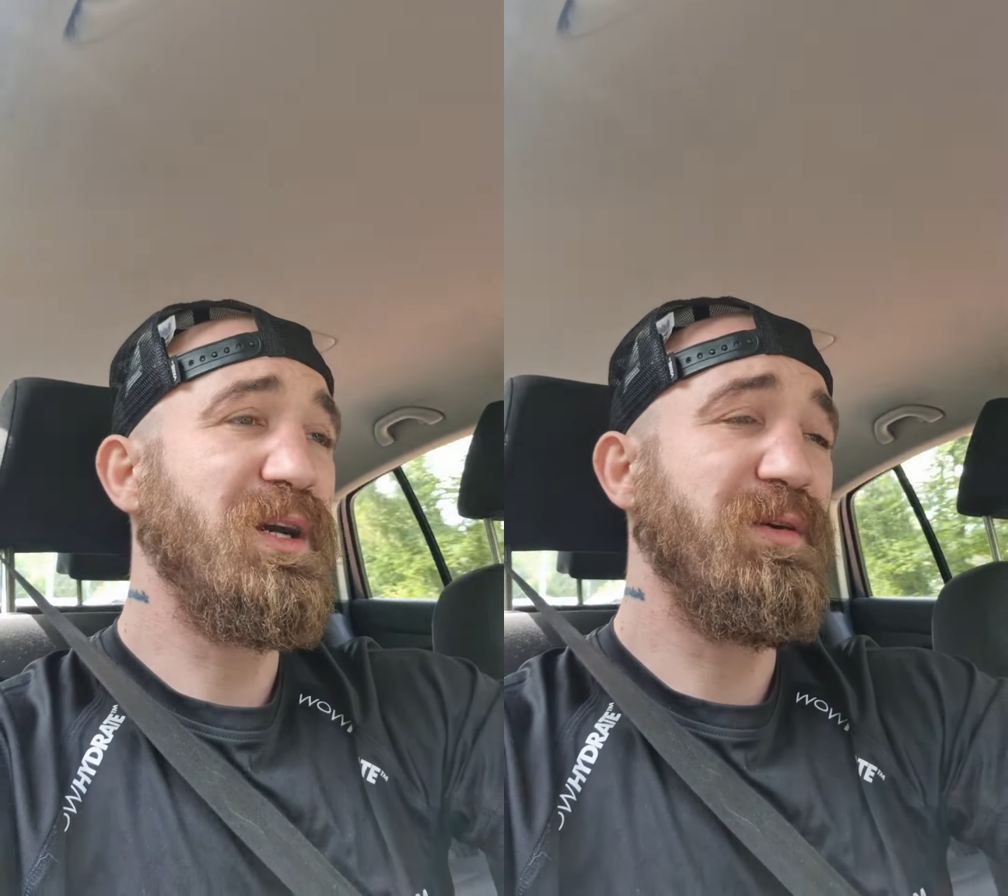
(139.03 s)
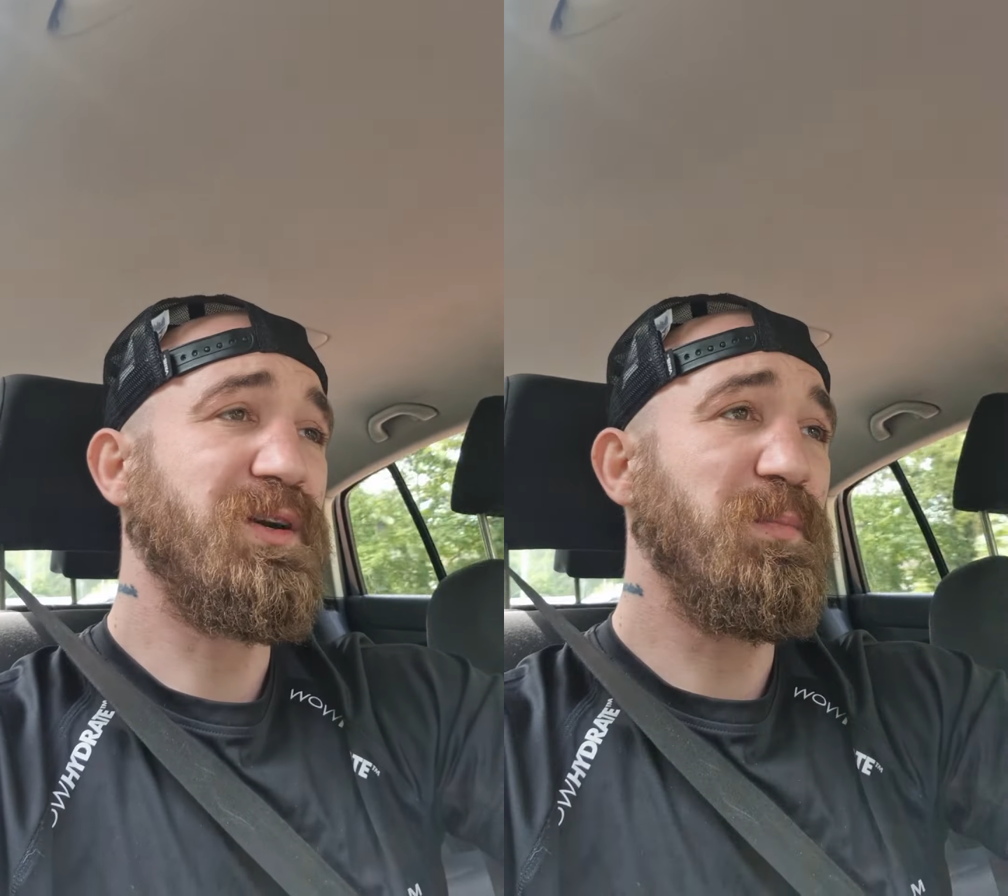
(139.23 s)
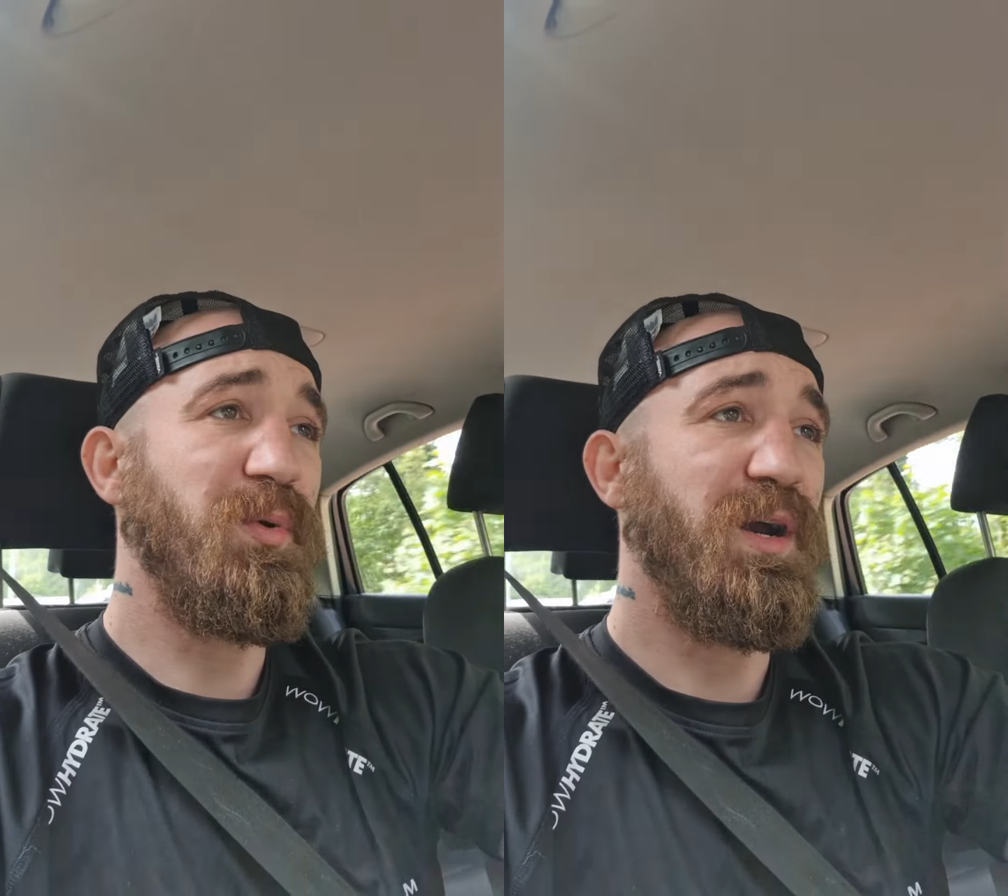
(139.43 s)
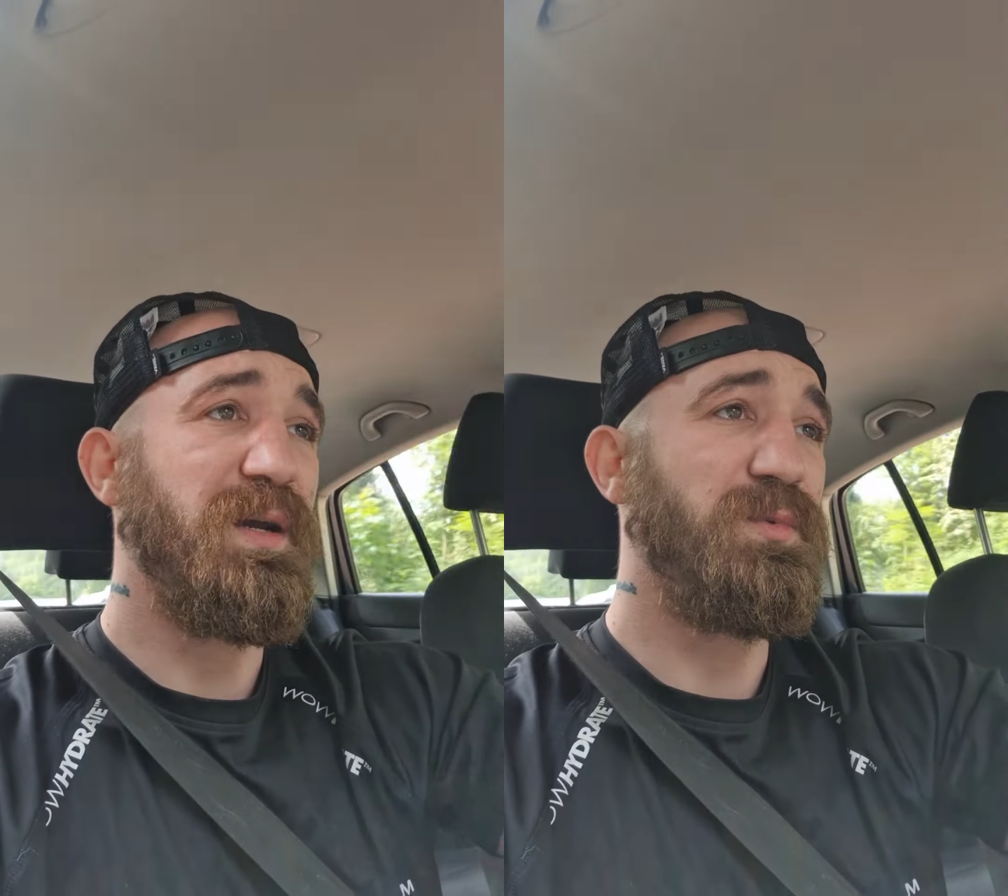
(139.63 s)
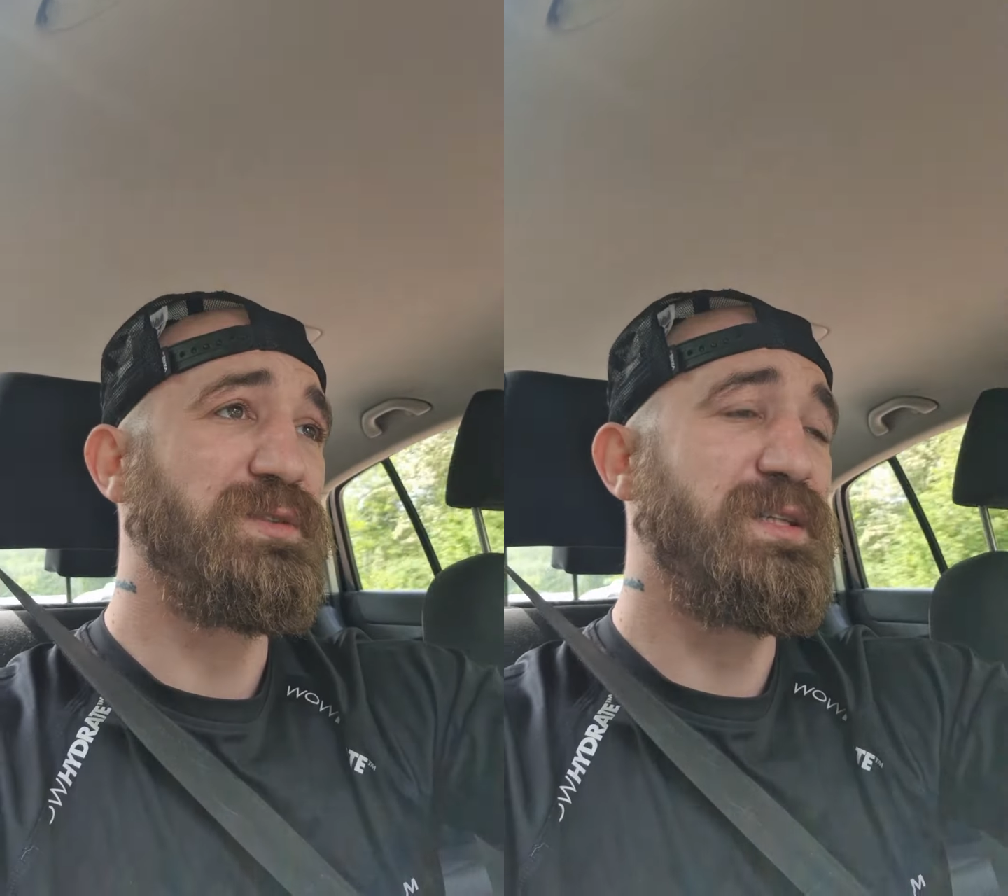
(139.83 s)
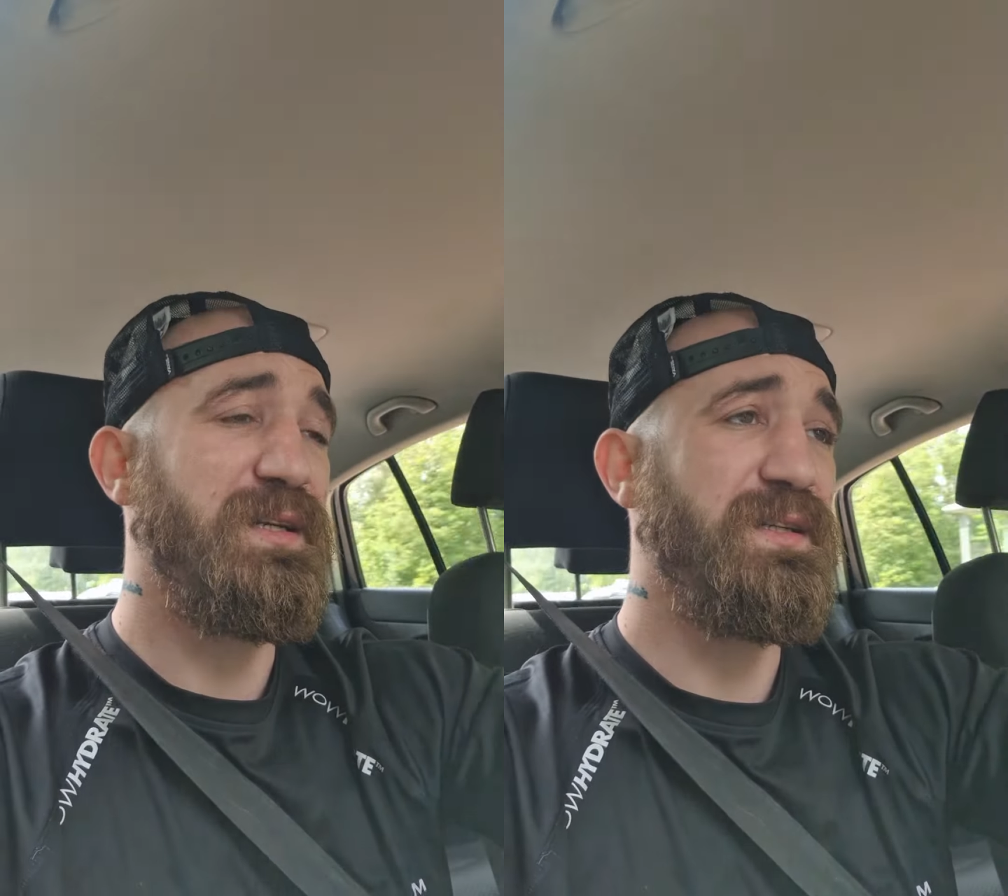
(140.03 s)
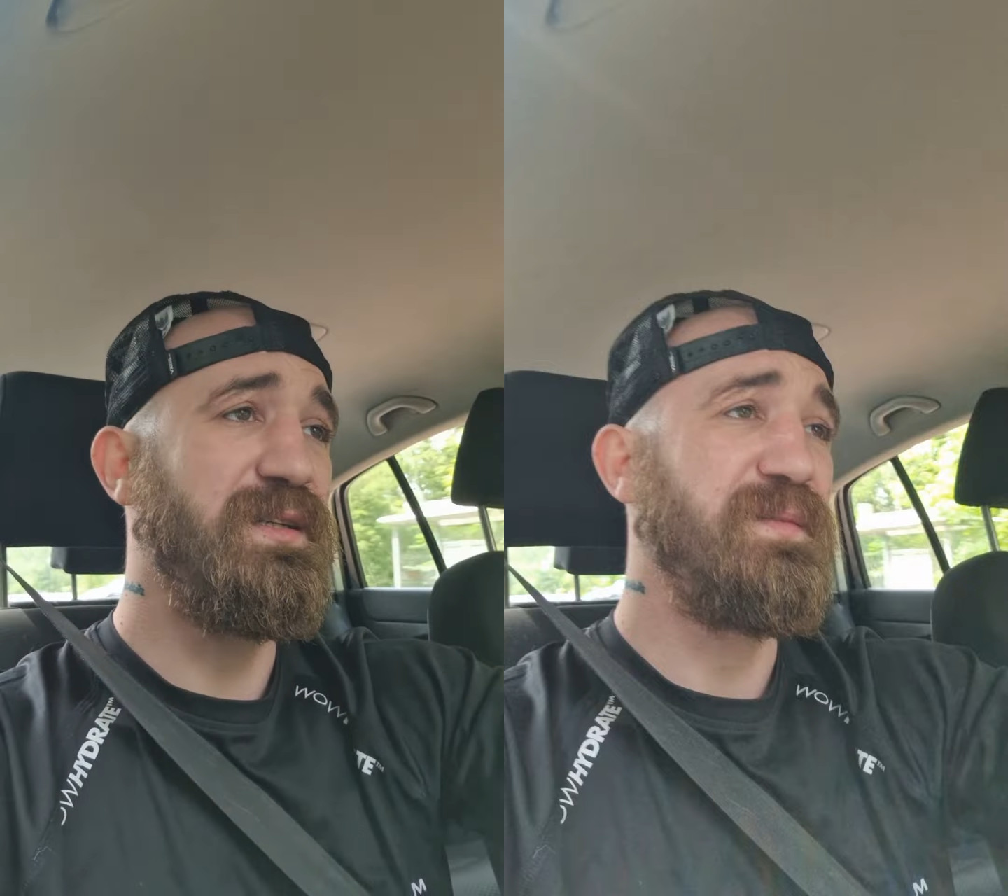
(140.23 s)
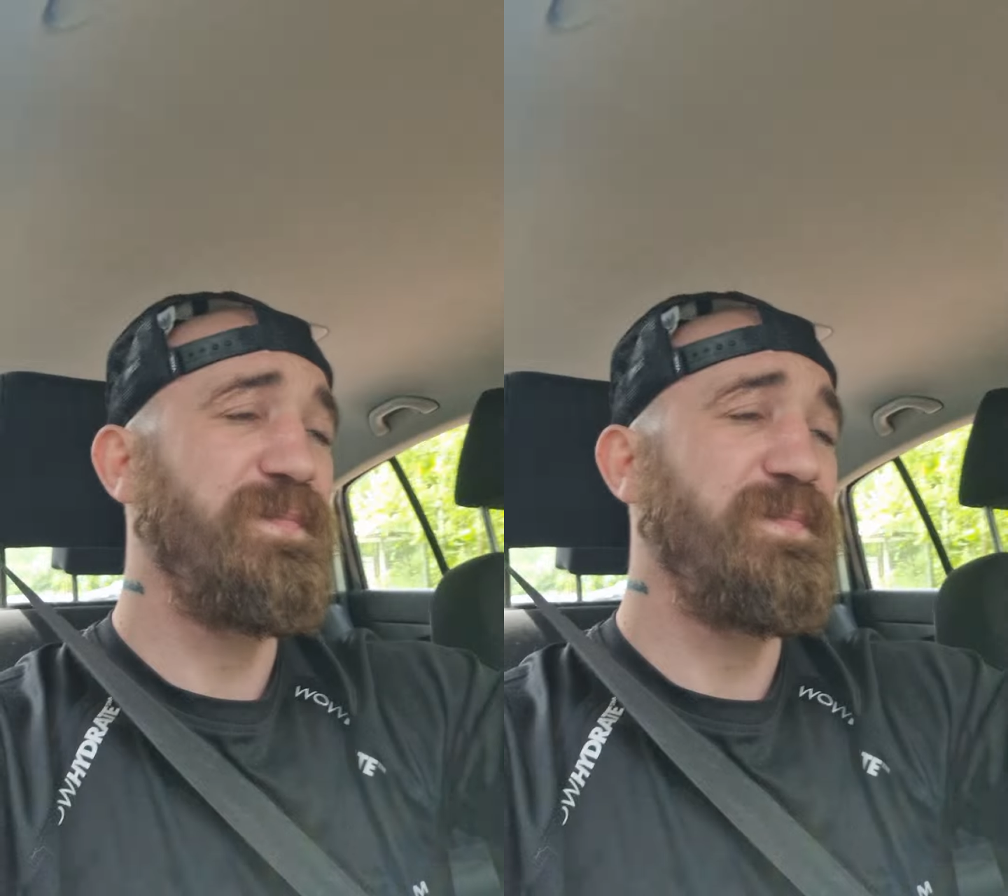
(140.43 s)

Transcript: I reckon Brian will take it.